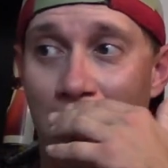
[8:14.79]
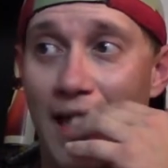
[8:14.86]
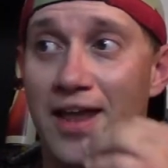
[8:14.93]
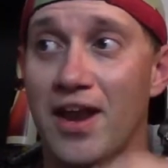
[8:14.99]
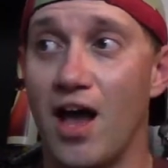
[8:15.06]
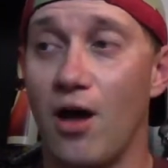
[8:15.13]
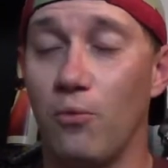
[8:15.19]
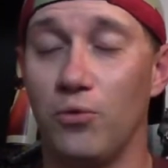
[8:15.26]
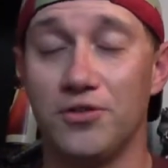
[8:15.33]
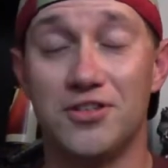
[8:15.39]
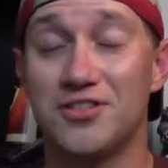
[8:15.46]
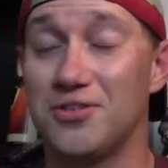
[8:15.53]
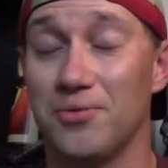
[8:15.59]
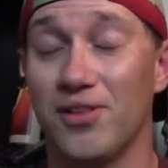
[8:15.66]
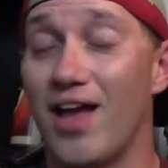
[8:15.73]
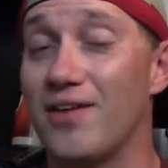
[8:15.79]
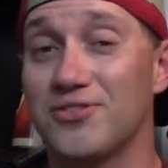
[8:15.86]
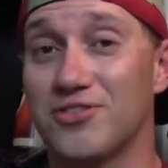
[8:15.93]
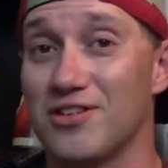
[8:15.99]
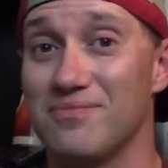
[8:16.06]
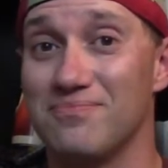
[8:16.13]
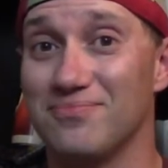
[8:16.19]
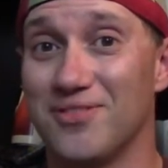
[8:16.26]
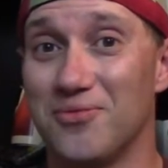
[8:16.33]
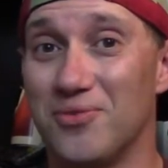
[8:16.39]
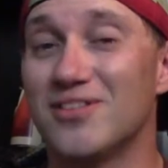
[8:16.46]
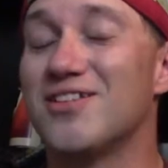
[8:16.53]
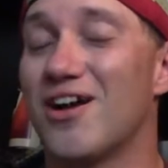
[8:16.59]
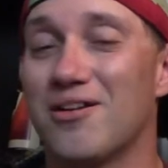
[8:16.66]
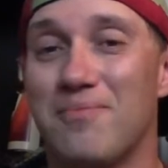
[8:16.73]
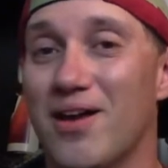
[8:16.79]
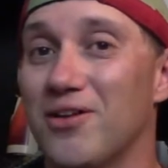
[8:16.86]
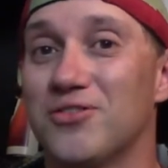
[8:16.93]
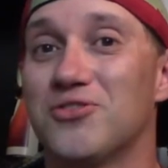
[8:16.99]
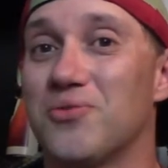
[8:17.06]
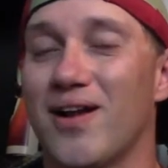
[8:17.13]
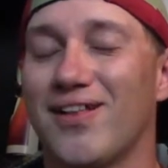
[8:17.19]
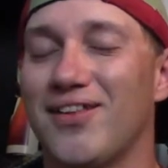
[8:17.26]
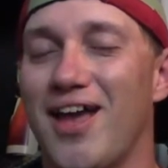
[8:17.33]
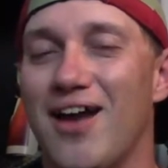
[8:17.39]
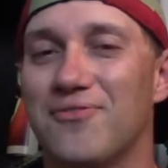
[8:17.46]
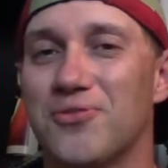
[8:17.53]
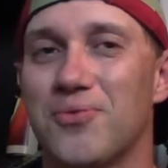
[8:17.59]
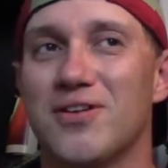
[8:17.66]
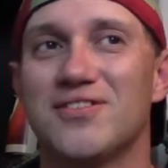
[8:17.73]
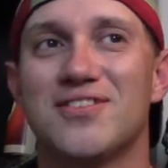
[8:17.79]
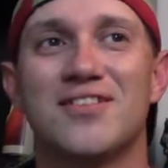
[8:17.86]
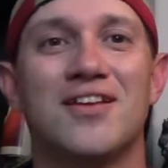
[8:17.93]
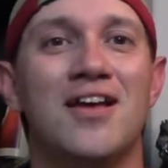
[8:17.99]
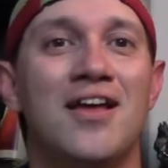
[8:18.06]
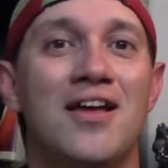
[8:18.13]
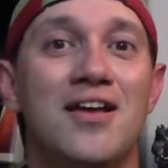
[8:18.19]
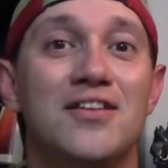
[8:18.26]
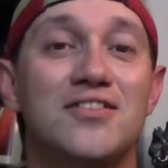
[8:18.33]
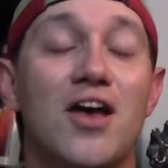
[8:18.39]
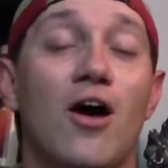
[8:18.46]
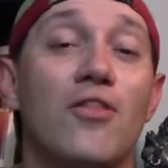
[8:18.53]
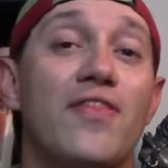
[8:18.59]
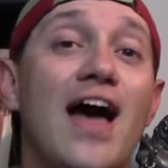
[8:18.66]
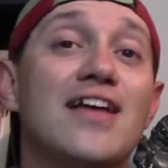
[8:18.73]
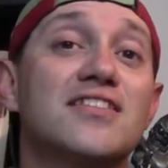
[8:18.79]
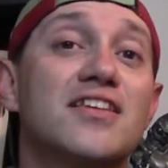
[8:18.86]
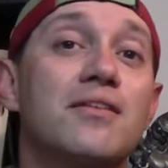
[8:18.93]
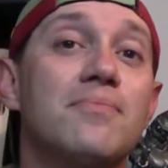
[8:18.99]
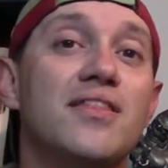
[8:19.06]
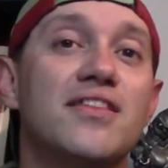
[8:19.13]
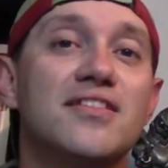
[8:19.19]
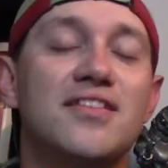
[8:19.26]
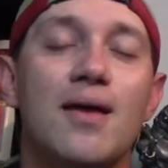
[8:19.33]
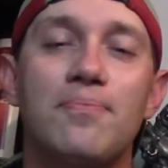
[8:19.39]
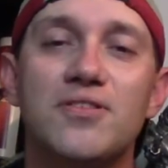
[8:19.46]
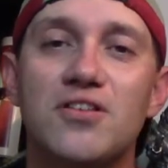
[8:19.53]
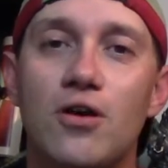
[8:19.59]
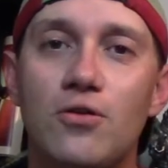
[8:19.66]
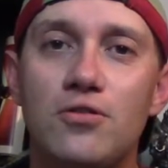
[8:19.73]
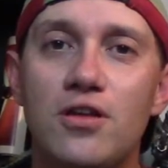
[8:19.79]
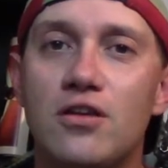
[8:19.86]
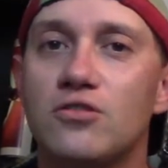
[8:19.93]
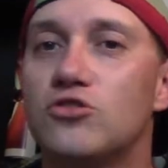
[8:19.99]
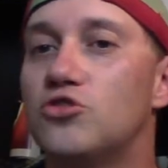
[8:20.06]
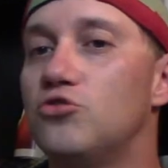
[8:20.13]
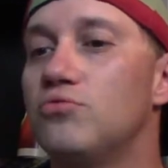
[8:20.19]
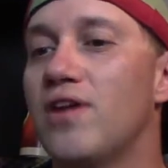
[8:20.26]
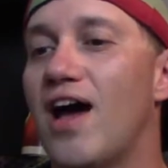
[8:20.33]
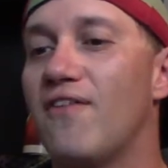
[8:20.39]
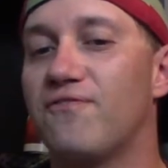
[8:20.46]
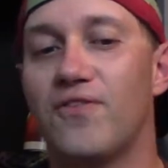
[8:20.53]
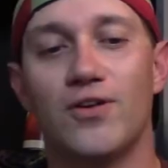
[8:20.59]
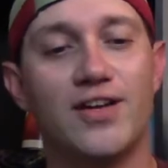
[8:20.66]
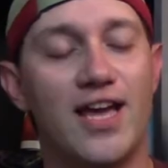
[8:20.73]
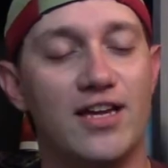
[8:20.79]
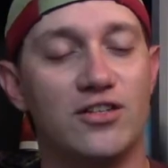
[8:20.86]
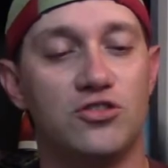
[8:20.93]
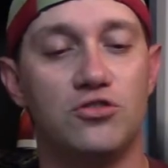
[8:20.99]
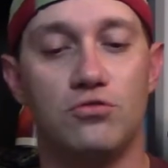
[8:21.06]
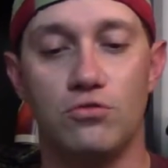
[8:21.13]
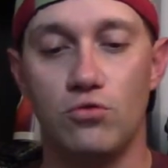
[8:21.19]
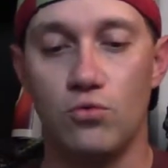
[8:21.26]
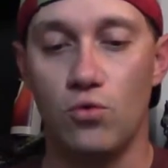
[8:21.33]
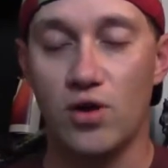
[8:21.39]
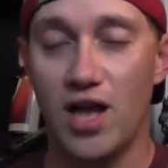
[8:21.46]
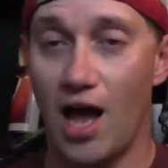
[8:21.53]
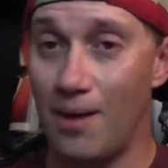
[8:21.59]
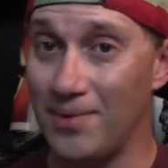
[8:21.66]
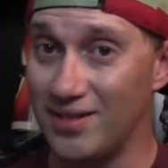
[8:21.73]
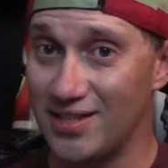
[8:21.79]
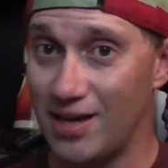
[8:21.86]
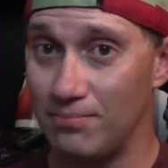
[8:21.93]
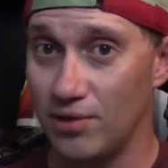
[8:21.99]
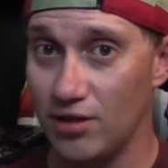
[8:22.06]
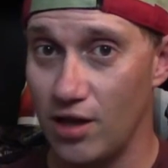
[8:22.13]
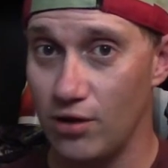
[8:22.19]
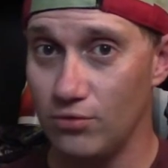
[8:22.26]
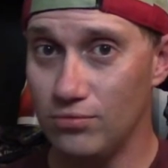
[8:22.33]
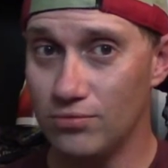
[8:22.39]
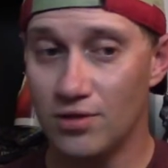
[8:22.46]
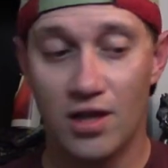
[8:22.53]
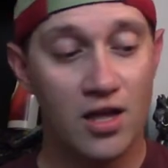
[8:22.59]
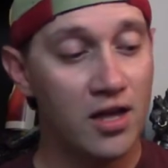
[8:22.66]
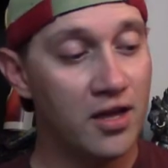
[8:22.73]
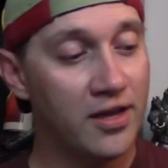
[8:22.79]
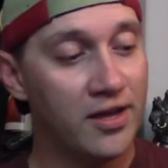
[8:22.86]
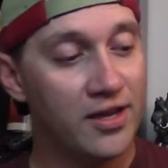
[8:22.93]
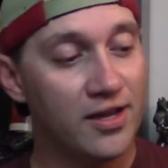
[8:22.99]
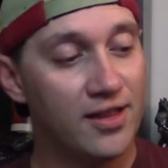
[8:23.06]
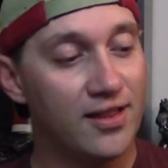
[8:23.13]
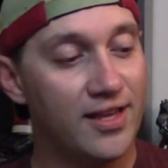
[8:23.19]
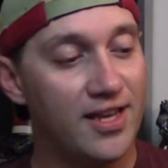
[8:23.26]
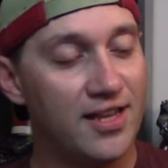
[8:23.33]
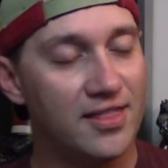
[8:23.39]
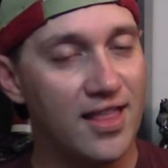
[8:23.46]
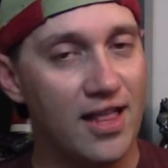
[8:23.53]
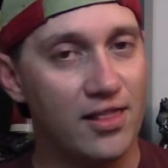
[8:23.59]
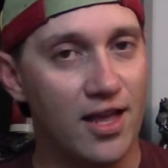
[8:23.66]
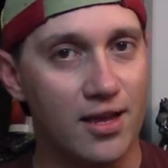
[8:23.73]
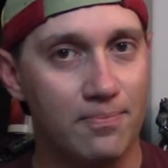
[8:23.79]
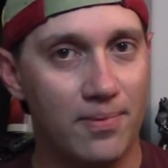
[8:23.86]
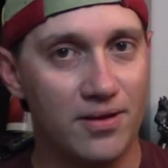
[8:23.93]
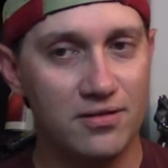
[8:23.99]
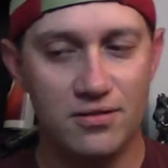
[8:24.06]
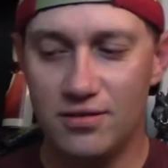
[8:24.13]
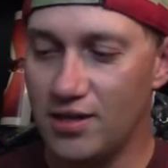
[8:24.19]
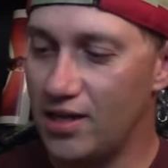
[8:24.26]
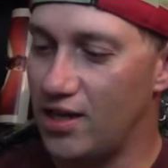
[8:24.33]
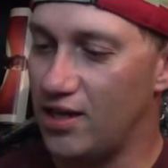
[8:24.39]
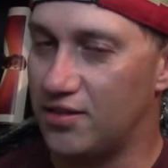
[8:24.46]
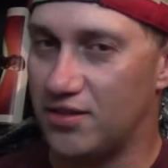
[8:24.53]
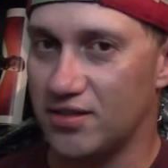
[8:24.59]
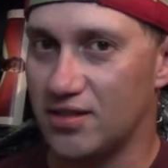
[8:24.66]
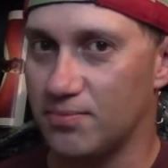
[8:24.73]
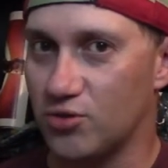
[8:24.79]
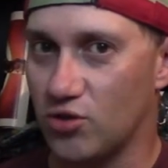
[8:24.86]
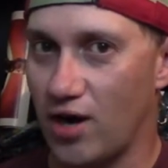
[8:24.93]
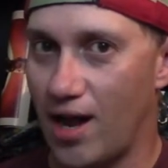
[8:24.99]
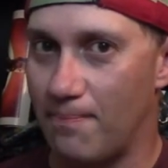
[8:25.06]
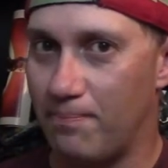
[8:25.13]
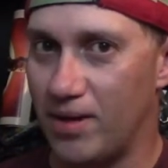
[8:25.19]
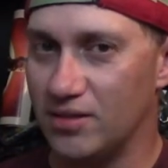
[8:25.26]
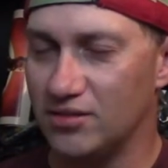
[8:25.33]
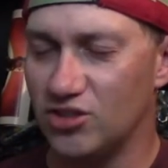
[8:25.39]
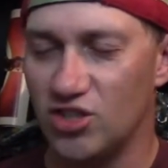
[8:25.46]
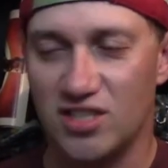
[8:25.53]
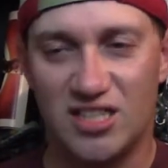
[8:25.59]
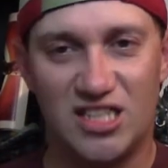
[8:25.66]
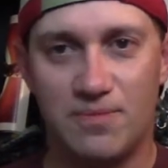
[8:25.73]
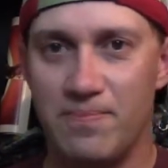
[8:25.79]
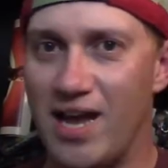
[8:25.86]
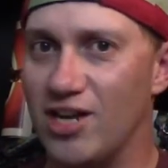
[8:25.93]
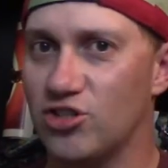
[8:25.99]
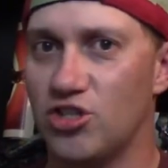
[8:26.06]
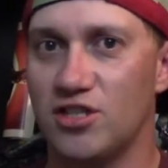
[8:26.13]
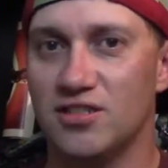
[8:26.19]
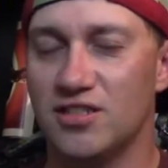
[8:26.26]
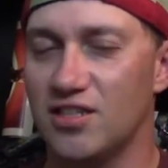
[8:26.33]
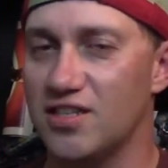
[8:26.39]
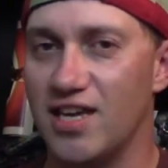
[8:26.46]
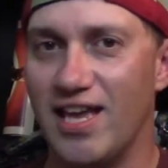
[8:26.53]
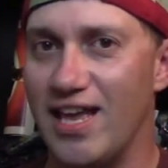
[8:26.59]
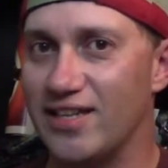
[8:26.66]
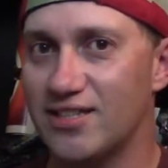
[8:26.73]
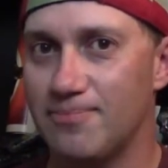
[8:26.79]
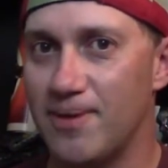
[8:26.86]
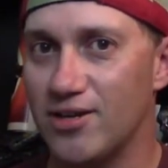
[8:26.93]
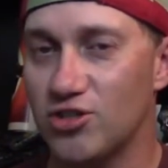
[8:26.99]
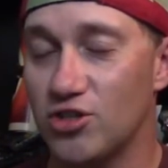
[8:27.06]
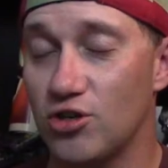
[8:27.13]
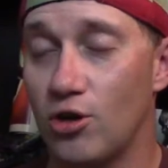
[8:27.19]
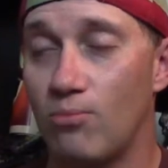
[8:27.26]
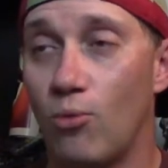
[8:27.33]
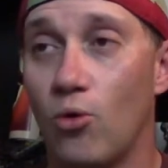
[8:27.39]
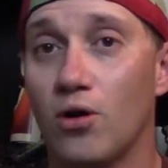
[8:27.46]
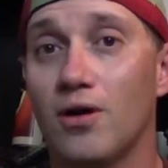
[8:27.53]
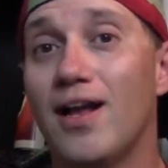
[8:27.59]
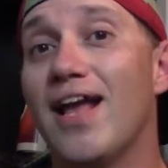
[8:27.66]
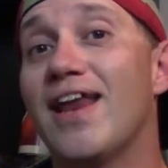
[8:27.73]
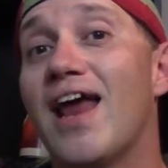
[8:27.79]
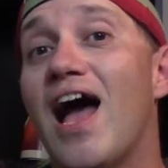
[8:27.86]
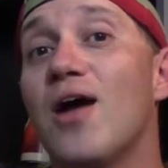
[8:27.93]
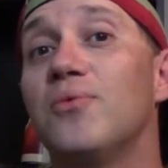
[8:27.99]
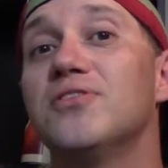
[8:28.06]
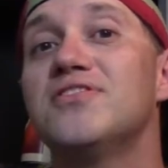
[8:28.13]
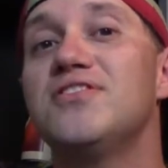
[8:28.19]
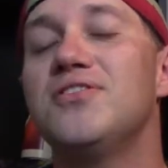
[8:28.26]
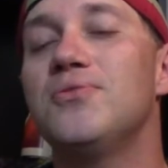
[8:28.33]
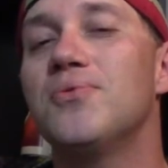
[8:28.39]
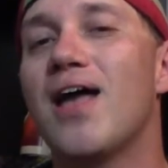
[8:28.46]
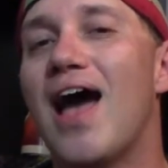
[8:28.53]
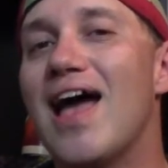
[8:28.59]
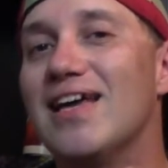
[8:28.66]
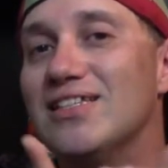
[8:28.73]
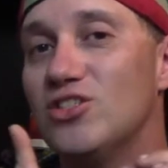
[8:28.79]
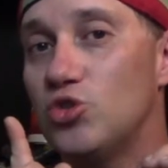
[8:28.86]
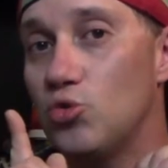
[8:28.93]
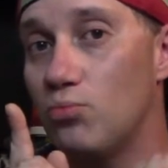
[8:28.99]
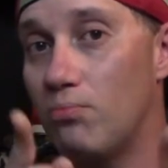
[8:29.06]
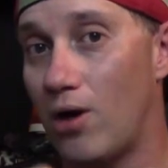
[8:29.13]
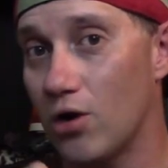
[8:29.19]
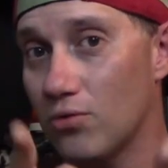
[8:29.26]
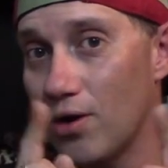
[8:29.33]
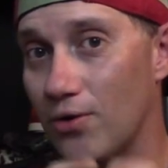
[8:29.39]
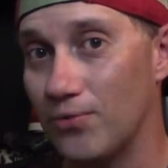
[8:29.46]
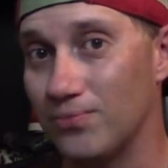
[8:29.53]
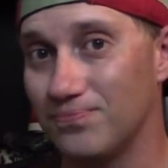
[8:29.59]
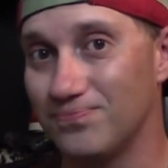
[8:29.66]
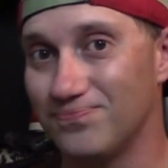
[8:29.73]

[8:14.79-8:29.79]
and we'll just do a live stream and we'll talk about it directly afterwards. So that's gonna be this episode. Do not forget to comment down below, hit that like button, hit the subscribe button, just smash it until you can't smash it no more, and I will see you guys tomorrow.